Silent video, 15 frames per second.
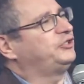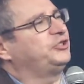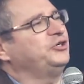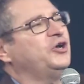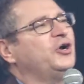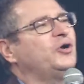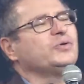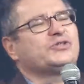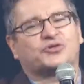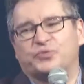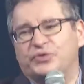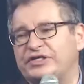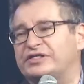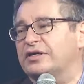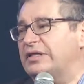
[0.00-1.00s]
you know,
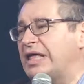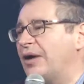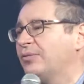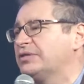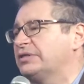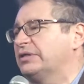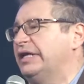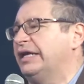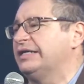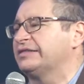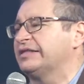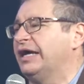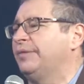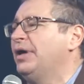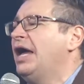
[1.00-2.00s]
Teresa, that was the
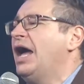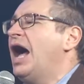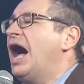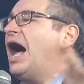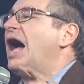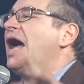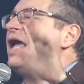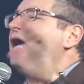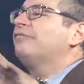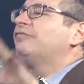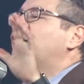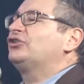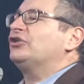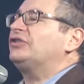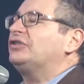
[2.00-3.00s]
lady's name, I
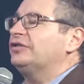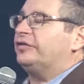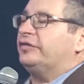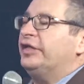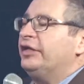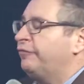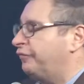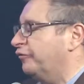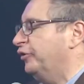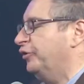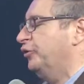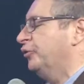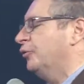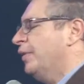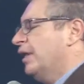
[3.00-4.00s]
have just the thing for
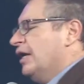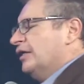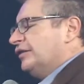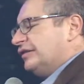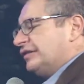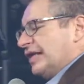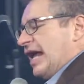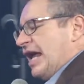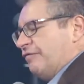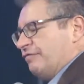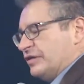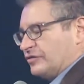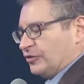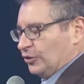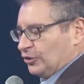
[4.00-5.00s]
you. She said, I have
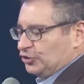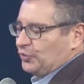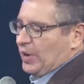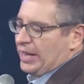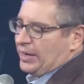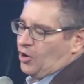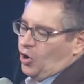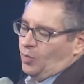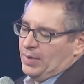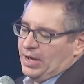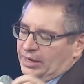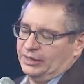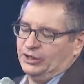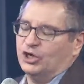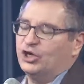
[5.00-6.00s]
this little tray at home.
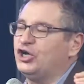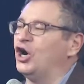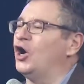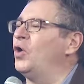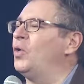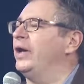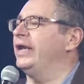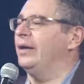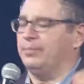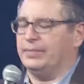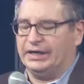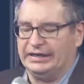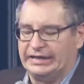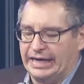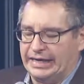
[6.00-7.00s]
I'm going to go and I'm
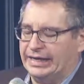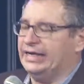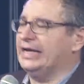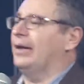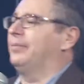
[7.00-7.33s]
going to get it and